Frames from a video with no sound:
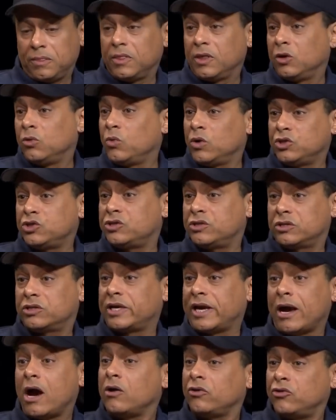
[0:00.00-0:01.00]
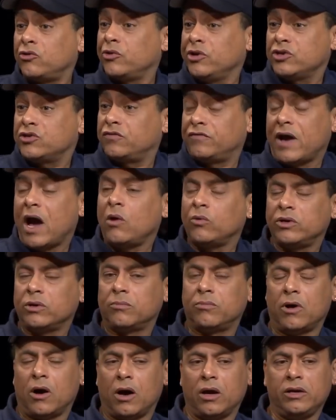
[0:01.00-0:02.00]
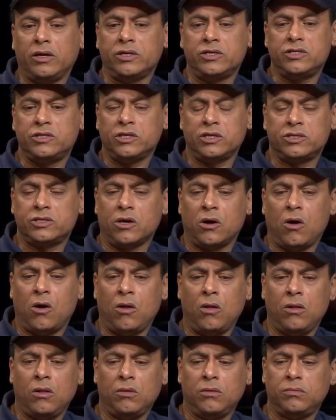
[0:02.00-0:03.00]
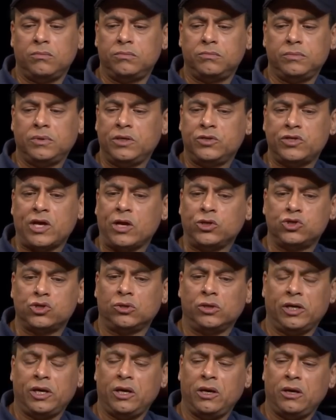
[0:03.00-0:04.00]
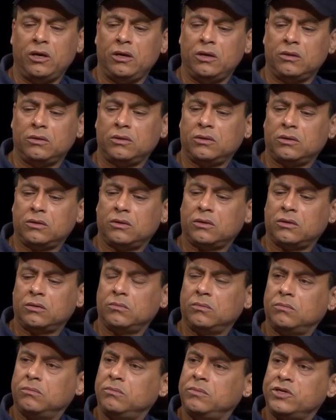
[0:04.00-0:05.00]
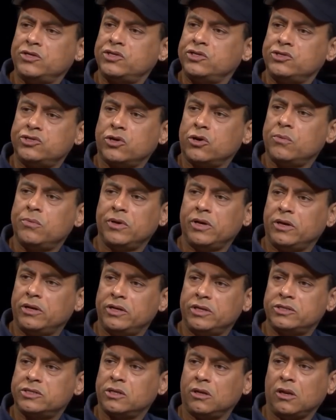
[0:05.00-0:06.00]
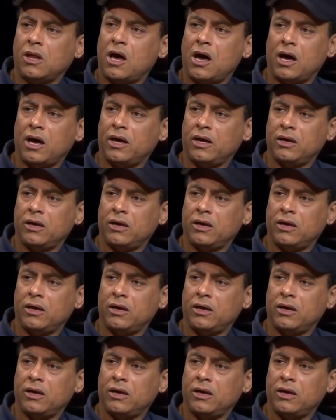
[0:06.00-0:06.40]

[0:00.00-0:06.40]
in which the country is founded upon is, is all essentially misinterpreted. It's a lie.